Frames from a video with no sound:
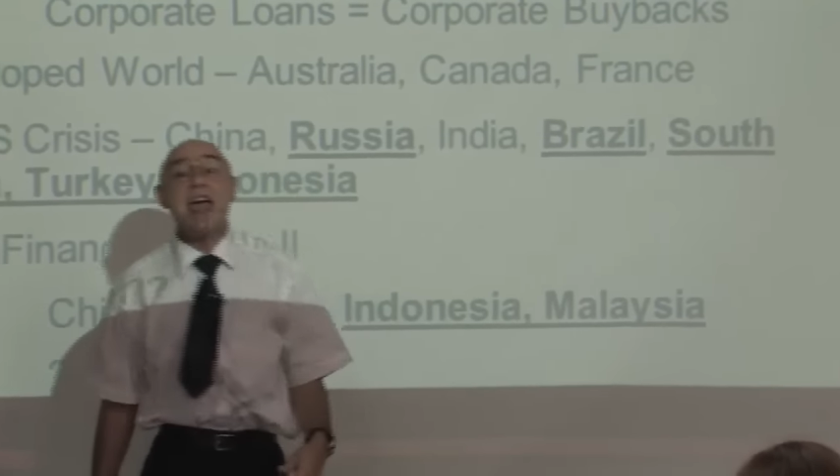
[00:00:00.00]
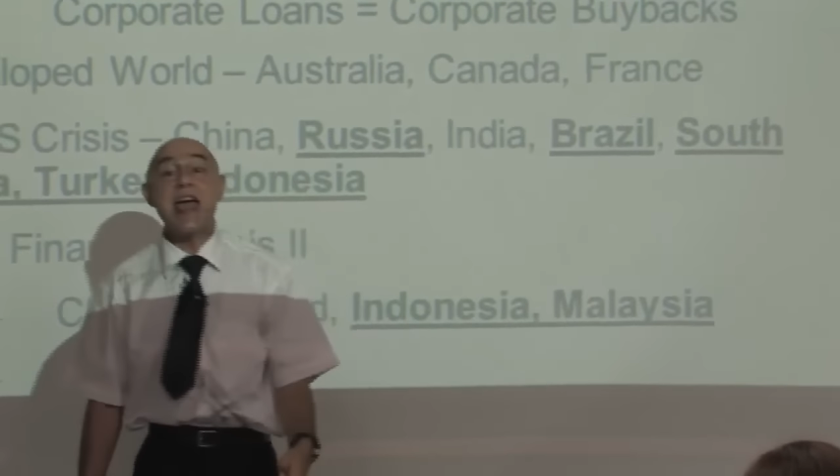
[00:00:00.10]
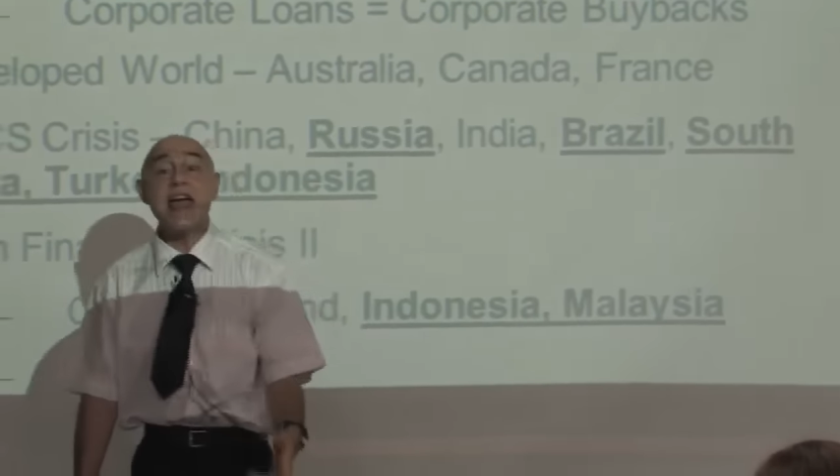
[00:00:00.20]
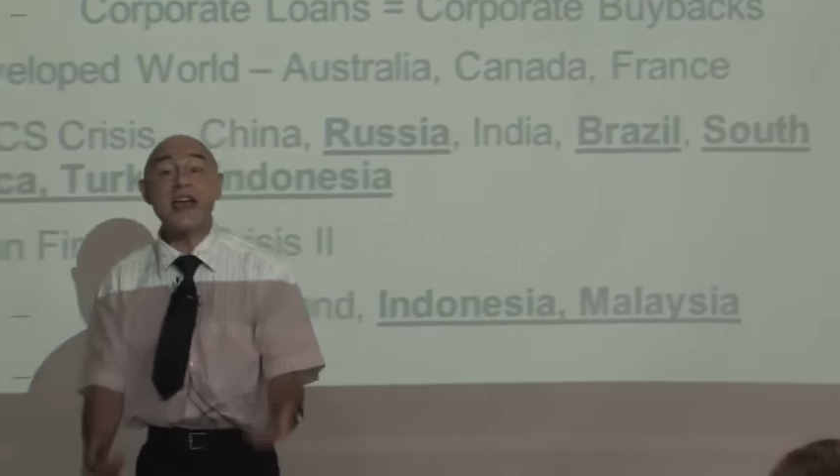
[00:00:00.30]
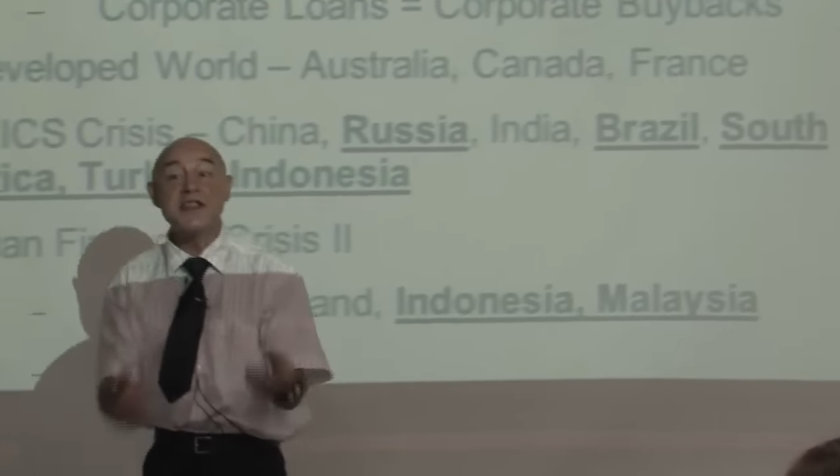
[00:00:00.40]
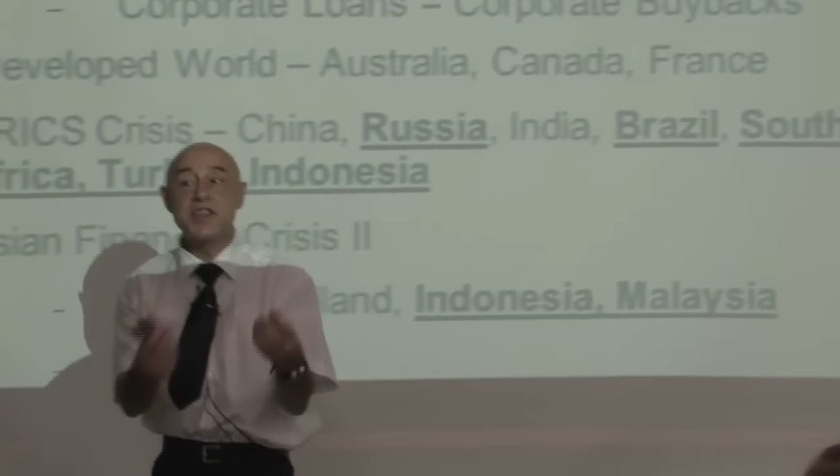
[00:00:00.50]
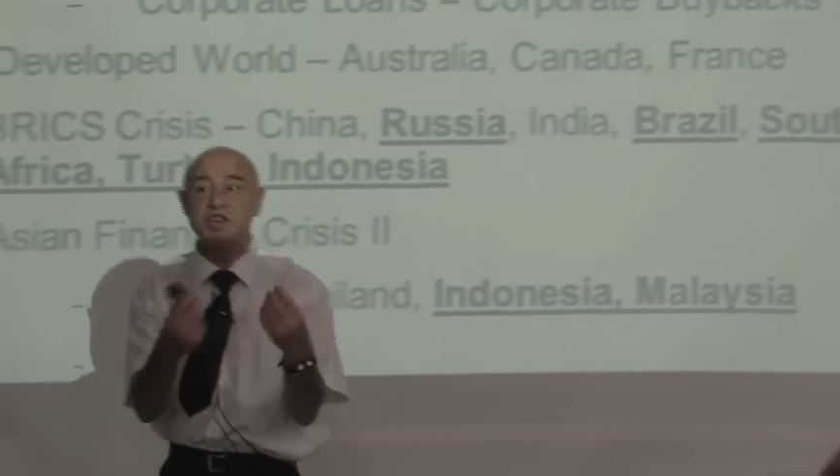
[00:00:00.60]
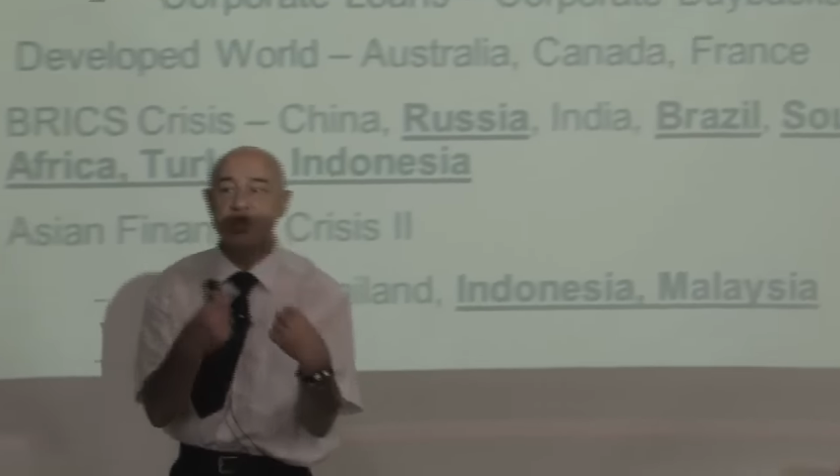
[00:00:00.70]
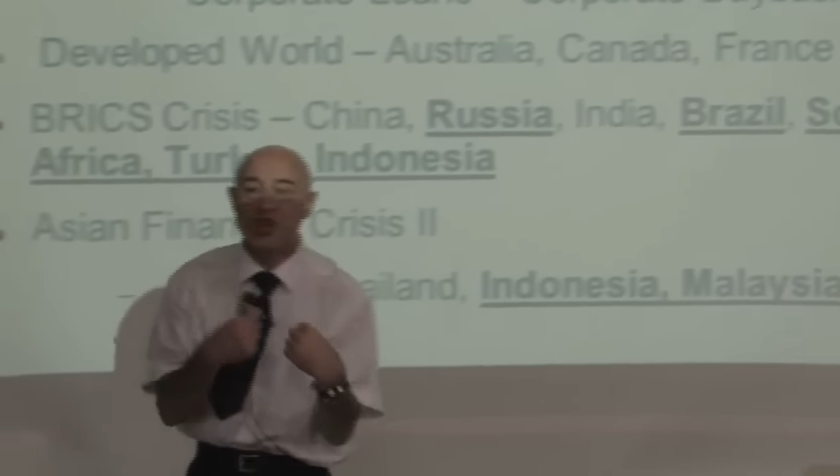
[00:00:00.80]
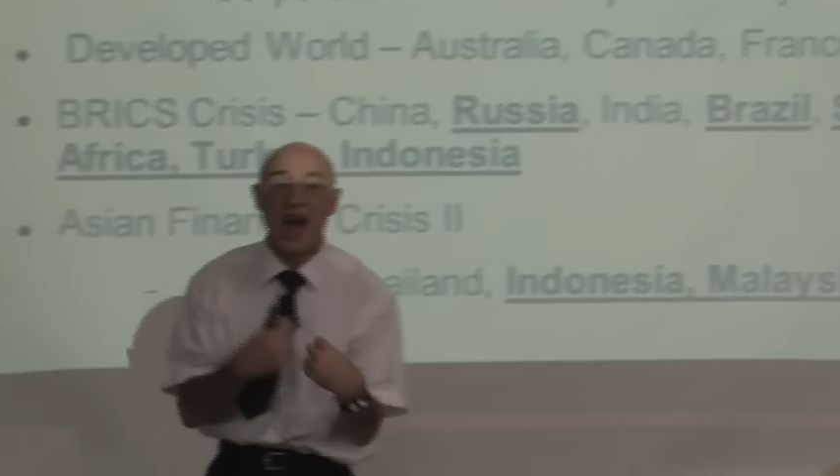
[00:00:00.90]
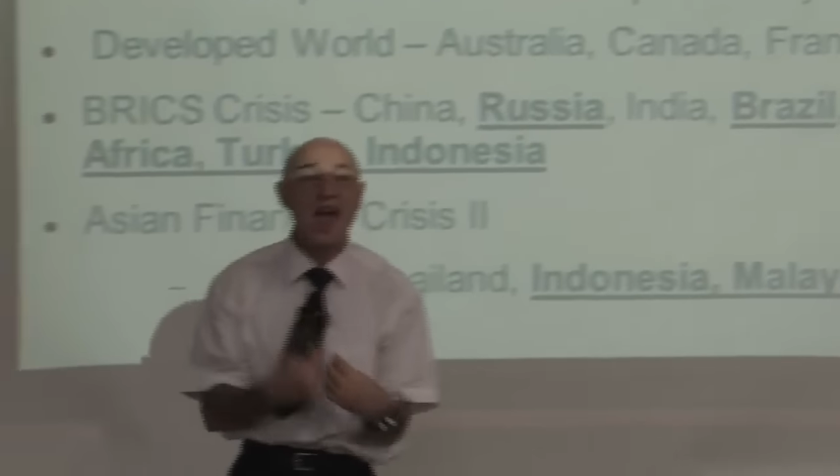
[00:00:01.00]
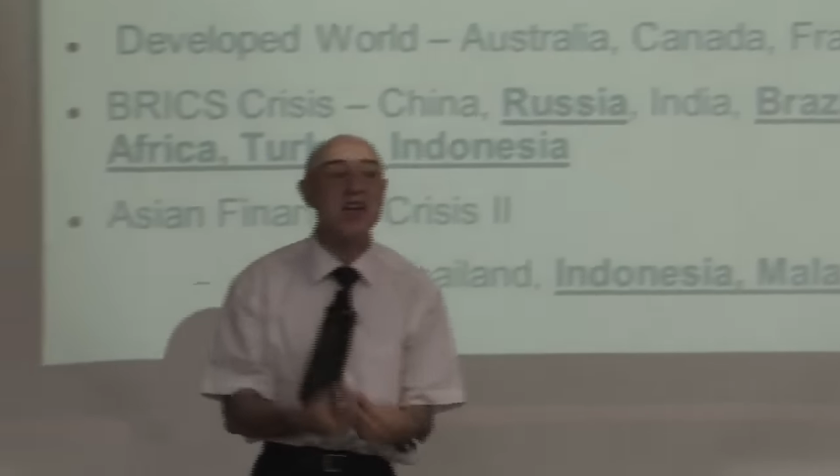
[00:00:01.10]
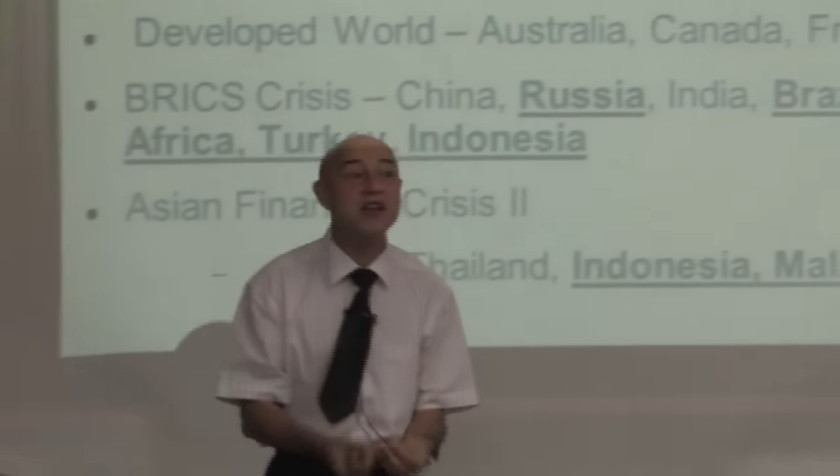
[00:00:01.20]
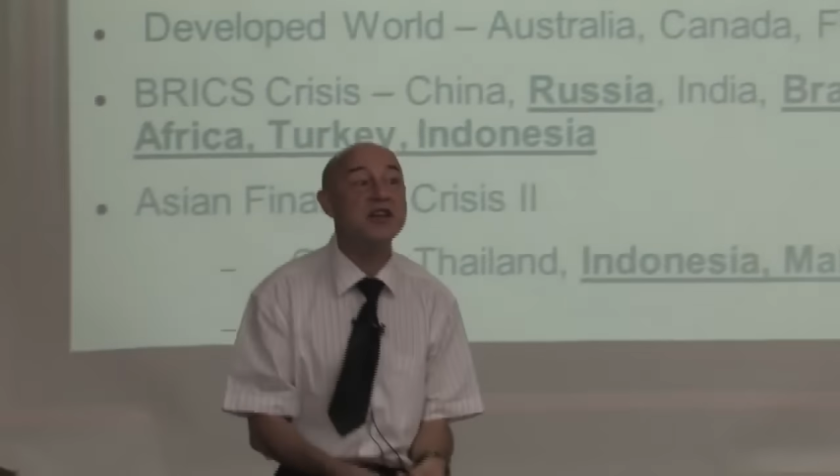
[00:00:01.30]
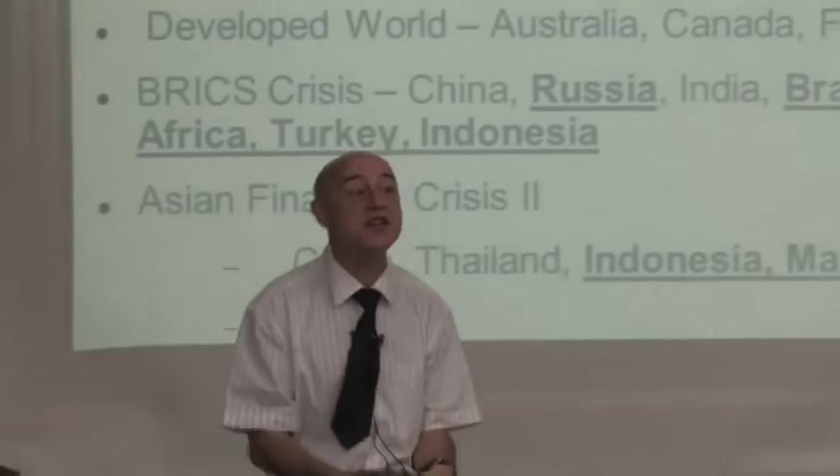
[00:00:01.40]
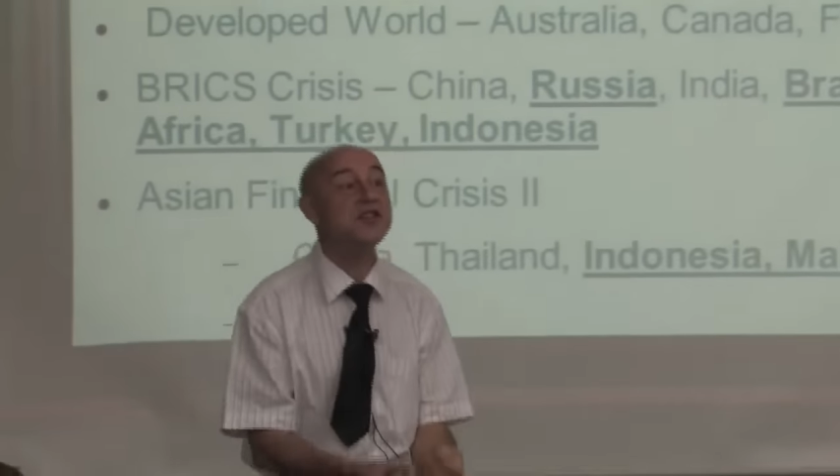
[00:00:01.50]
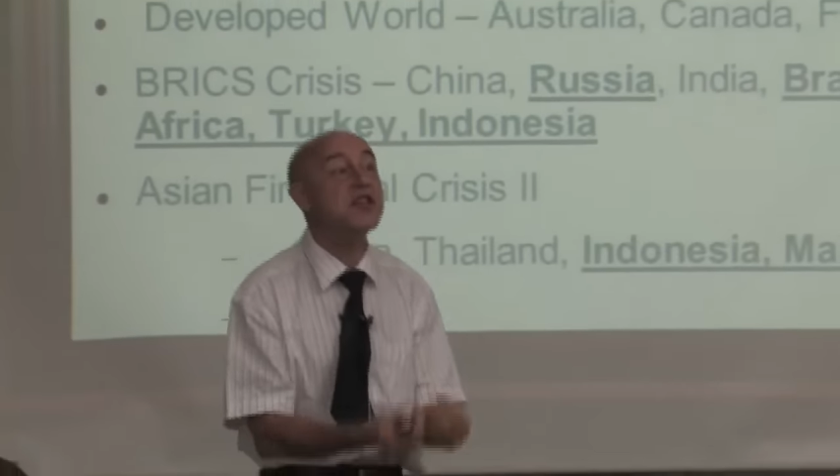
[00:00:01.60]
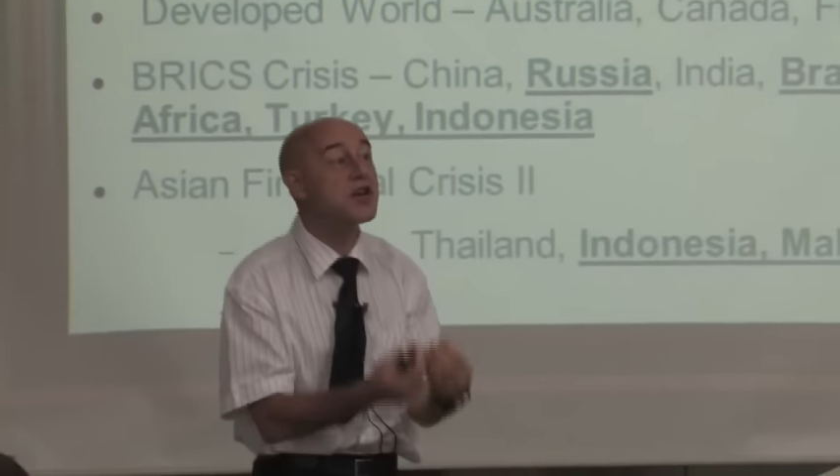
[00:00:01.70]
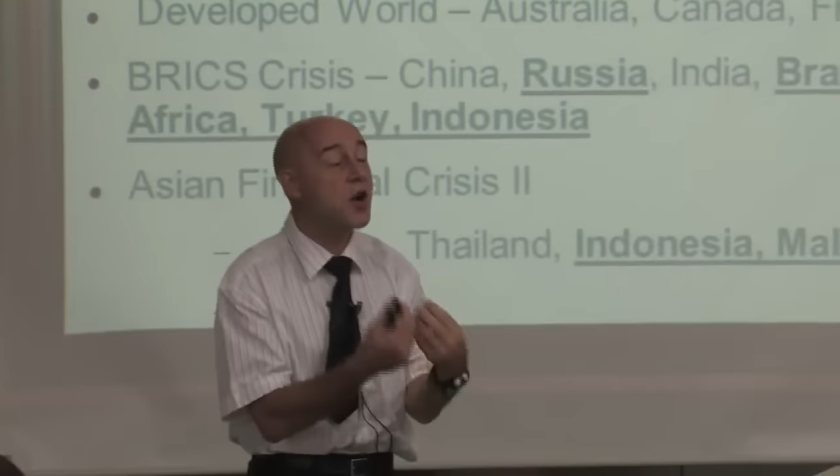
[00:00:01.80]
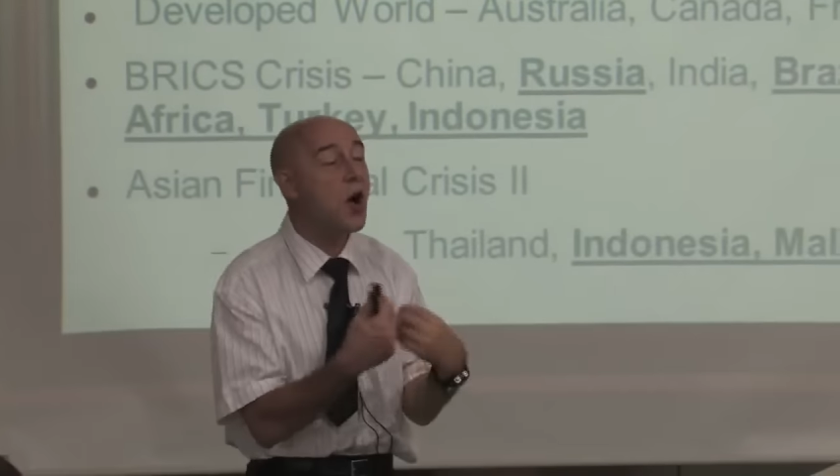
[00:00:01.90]
and the
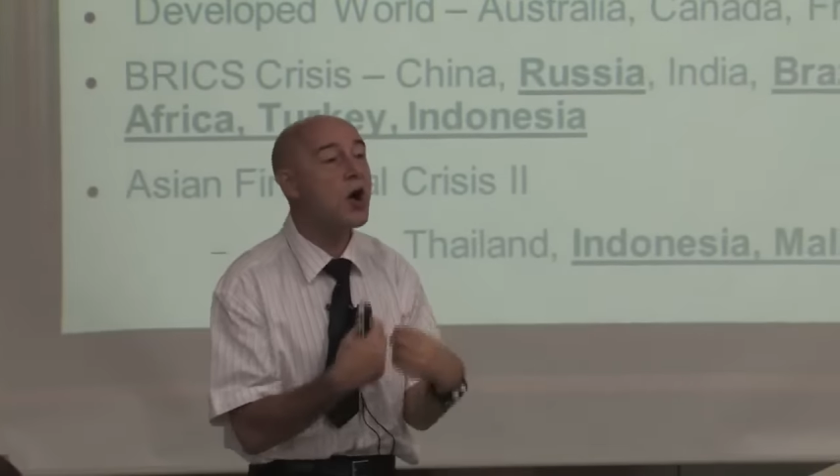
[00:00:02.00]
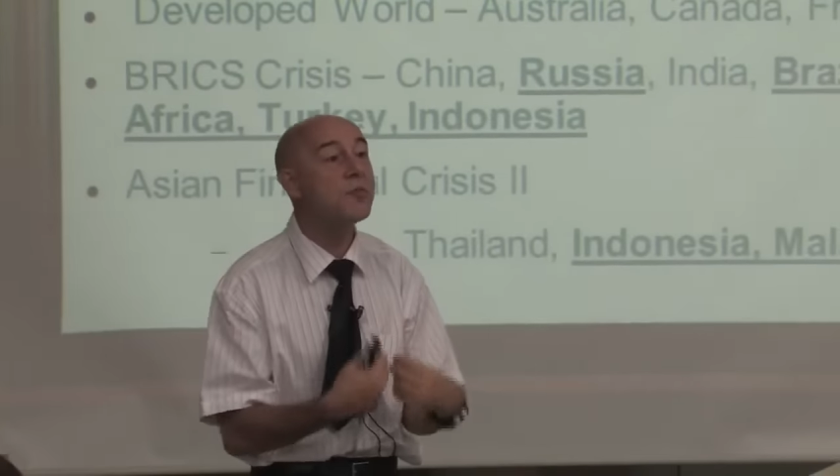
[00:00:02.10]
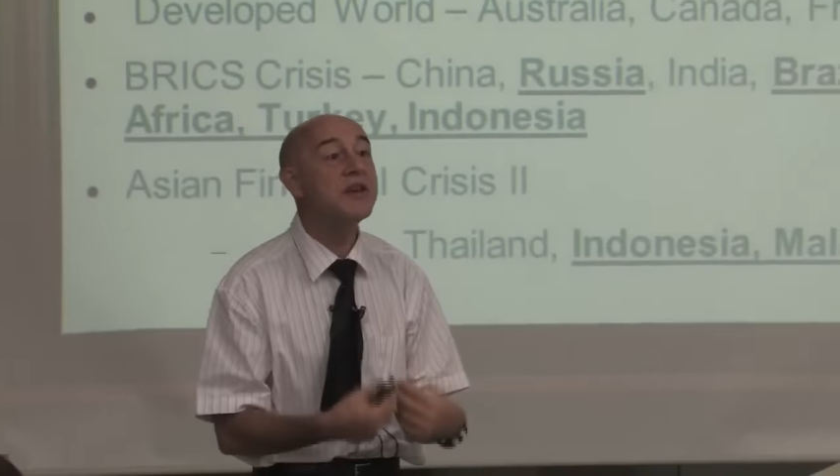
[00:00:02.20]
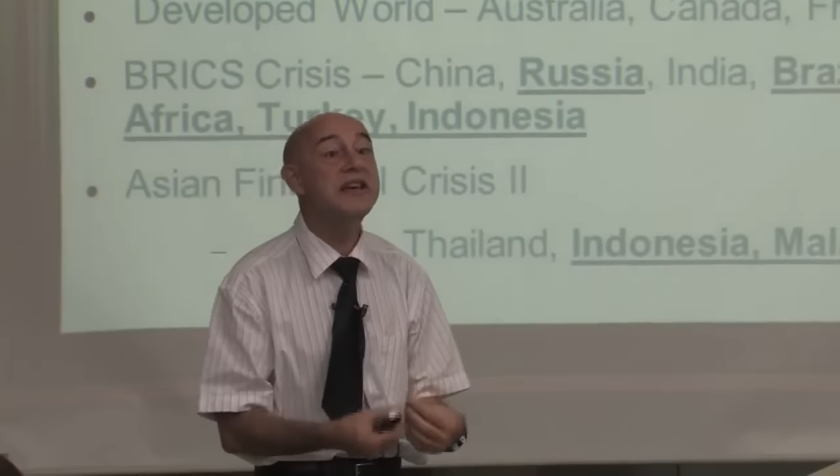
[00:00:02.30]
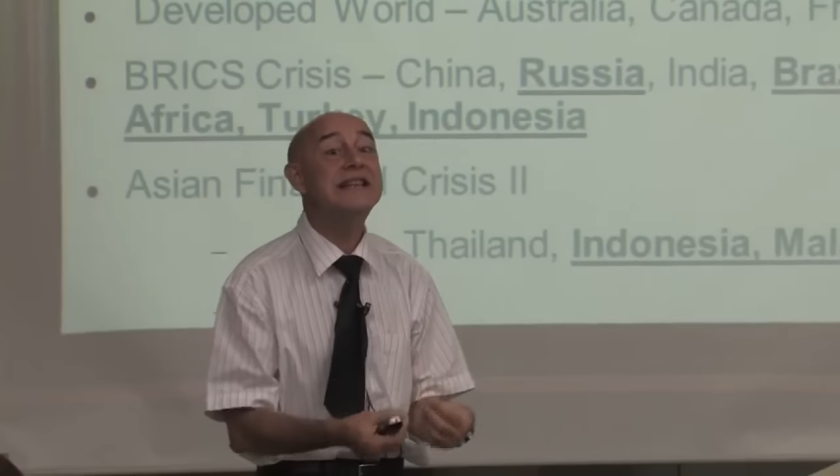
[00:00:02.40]
Chinese economy